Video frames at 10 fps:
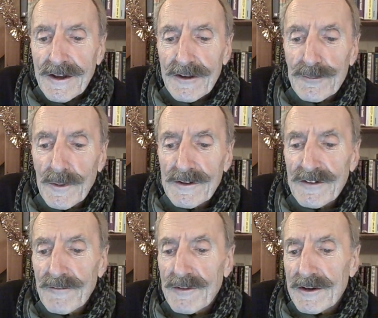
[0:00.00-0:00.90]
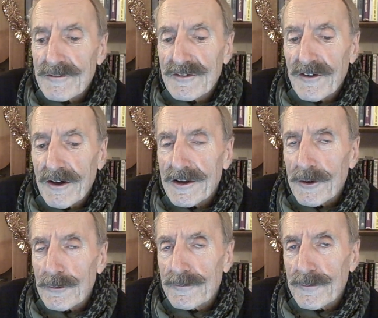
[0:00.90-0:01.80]
As well as having
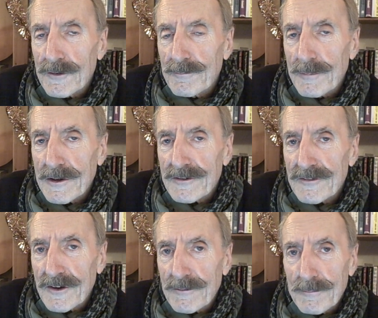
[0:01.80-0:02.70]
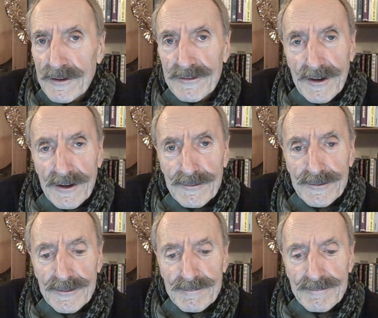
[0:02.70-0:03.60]
silos full of ballistic
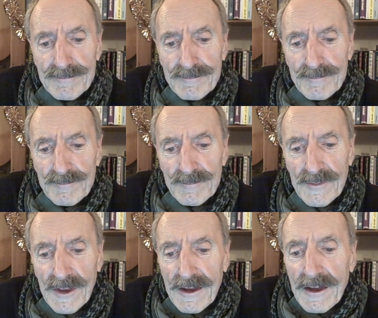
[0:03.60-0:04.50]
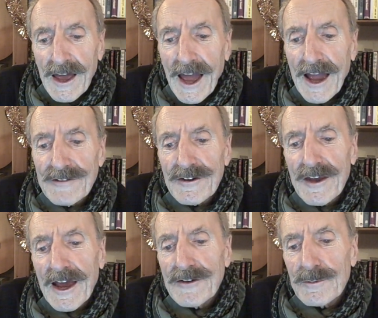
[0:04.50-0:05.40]
missiles, hand in
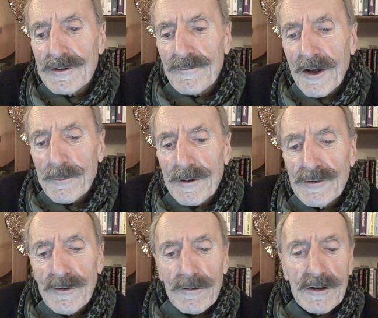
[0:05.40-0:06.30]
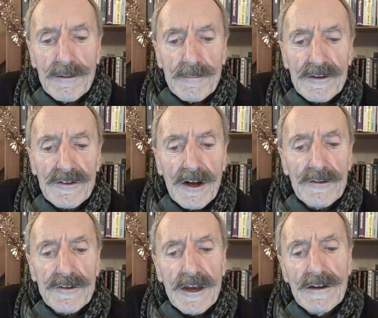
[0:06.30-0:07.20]
hand with developing nuclear
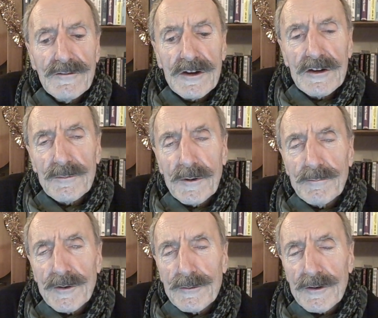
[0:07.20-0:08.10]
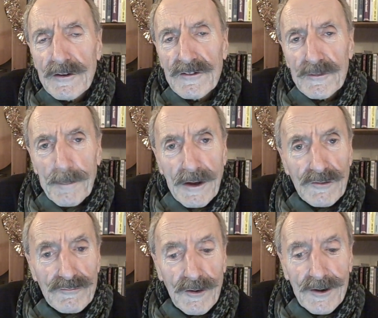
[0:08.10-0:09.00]
missiles, India has been building
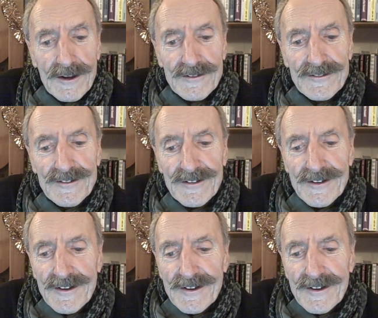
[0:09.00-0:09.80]
space rockets.